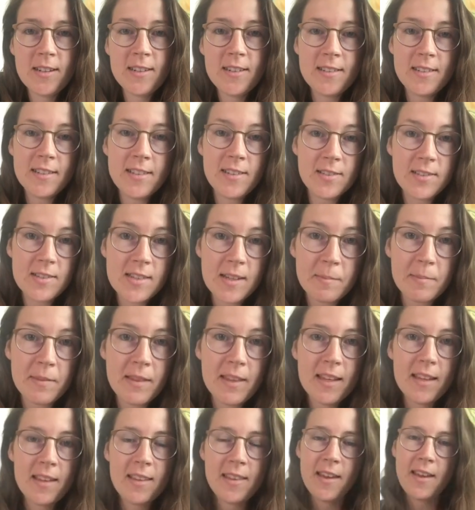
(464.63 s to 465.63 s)
a little
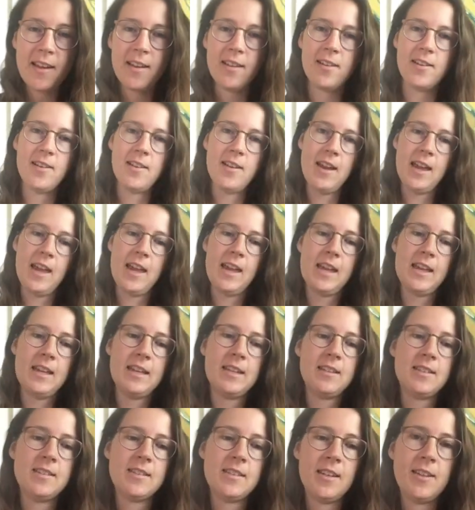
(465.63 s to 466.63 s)
something there,
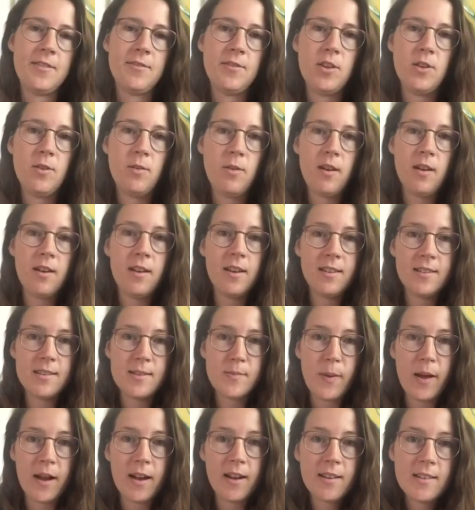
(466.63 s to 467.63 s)
and if you are
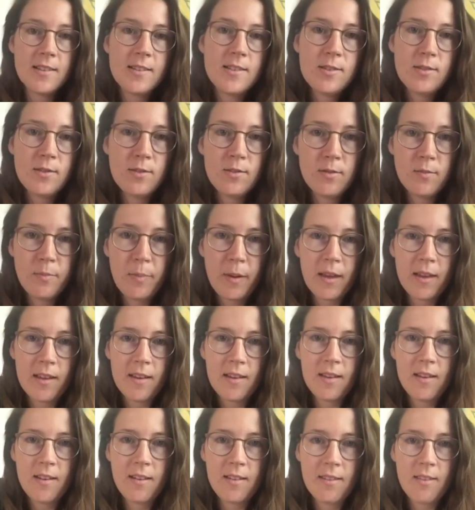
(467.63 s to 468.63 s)
inspired to
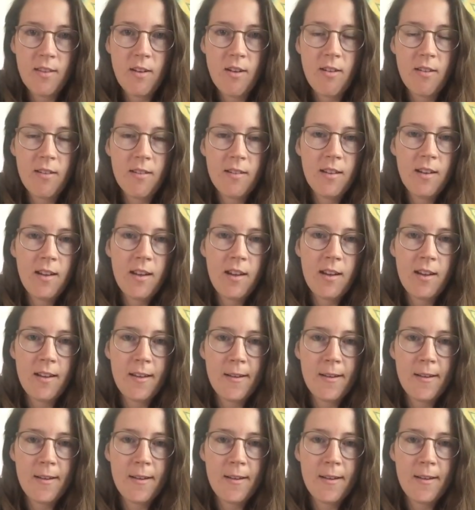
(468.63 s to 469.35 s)
bake along,